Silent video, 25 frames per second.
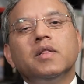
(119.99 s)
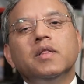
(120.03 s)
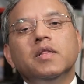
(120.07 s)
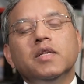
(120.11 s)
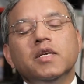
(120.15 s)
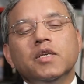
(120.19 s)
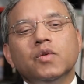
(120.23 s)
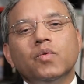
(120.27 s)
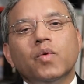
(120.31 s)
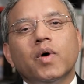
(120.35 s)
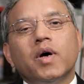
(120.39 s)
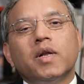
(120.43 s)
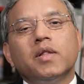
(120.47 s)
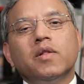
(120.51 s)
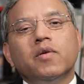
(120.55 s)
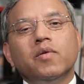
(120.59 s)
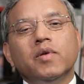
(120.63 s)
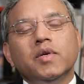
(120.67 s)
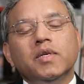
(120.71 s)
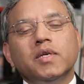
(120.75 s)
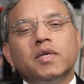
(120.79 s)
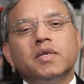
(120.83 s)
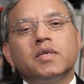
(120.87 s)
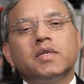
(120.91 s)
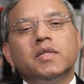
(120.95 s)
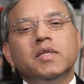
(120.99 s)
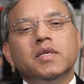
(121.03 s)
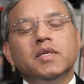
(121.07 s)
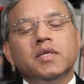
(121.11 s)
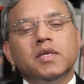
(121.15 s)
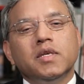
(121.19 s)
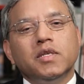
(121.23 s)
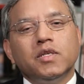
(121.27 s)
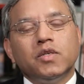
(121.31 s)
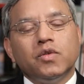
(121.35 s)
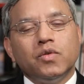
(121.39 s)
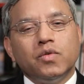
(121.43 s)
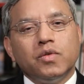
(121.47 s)
These were the reasons these
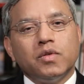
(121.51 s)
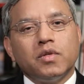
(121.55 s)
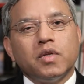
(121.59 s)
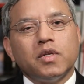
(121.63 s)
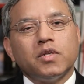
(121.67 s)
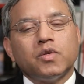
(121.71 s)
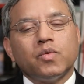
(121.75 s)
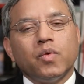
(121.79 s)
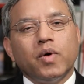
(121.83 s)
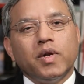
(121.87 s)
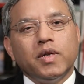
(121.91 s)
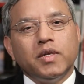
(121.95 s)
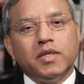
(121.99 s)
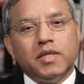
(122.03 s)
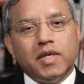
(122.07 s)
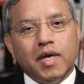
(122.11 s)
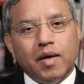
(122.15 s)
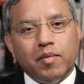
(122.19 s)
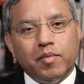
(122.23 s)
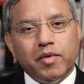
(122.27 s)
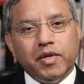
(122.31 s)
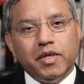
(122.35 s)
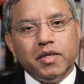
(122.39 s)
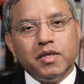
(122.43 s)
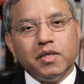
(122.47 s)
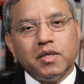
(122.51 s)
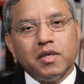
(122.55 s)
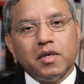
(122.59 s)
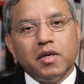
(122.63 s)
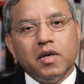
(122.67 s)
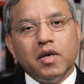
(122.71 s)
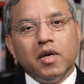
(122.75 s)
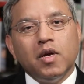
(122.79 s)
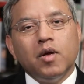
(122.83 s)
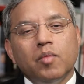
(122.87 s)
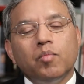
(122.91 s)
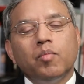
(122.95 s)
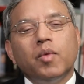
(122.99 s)
institutions were established,
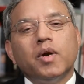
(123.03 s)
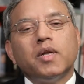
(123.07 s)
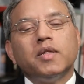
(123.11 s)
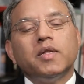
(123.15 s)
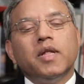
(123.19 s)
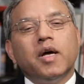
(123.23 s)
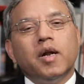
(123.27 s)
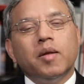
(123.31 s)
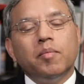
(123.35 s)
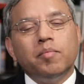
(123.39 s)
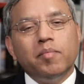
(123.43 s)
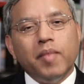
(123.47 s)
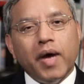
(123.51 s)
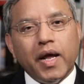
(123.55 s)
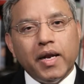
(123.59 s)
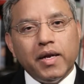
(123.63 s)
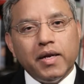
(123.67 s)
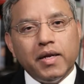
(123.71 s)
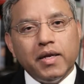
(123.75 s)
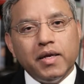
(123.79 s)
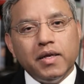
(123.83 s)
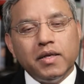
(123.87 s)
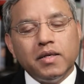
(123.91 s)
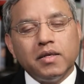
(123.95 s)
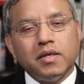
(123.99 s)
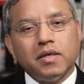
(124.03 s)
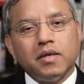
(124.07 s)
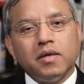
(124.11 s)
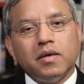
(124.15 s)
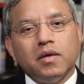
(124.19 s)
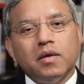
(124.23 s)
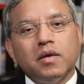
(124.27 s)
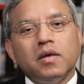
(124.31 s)
but their mandate